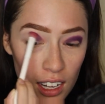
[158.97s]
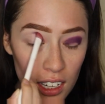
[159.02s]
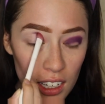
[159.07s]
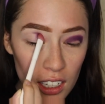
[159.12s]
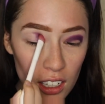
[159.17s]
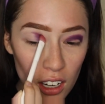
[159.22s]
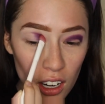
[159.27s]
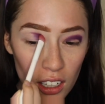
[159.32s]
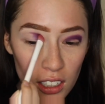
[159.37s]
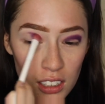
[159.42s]

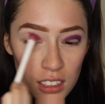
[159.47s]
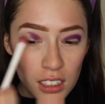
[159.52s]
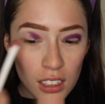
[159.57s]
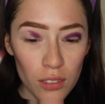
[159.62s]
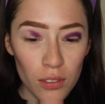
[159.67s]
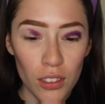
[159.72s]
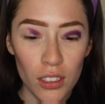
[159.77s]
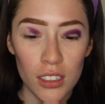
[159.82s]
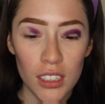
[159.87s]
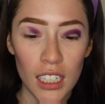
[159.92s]
it
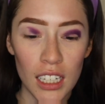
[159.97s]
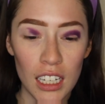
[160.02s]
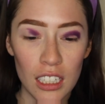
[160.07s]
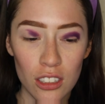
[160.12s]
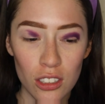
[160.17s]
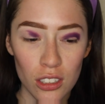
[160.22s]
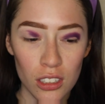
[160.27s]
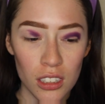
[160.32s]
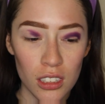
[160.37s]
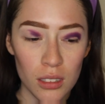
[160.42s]
honestly feels like
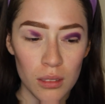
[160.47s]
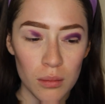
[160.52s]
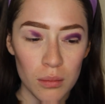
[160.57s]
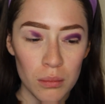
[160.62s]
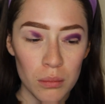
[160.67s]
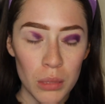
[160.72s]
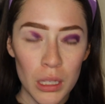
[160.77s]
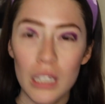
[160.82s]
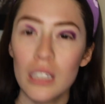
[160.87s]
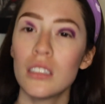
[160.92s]
it's just
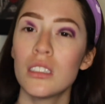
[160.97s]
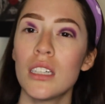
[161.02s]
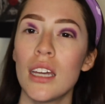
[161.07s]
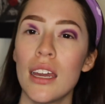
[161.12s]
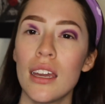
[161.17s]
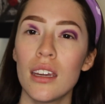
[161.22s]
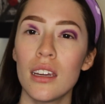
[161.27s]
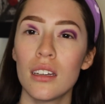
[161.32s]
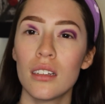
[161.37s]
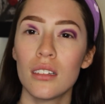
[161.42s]
being
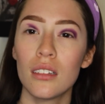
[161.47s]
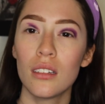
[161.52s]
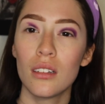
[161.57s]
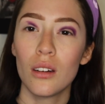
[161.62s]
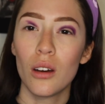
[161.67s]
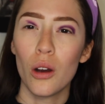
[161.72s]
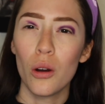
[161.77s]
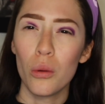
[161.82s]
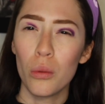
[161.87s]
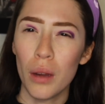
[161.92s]
taken
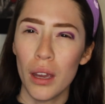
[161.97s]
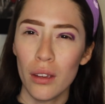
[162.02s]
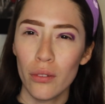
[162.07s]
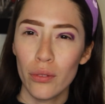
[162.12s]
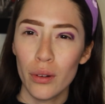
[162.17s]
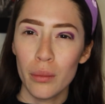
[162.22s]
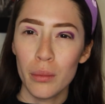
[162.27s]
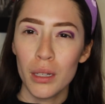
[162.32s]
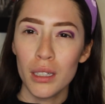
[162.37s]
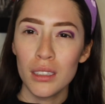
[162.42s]
away
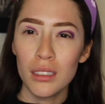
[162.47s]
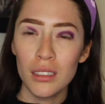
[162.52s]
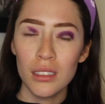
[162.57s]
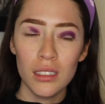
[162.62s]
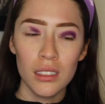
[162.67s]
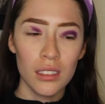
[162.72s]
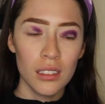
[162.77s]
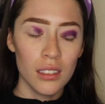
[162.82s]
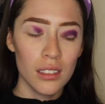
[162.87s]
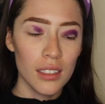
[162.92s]
from
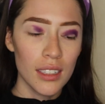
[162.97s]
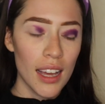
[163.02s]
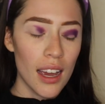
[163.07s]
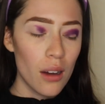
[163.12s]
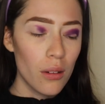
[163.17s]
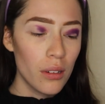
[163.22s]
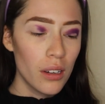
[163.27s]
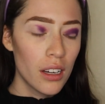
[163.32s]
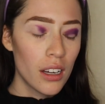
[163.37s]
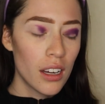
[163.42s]
us
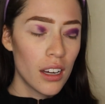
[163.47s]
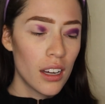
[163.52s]
now.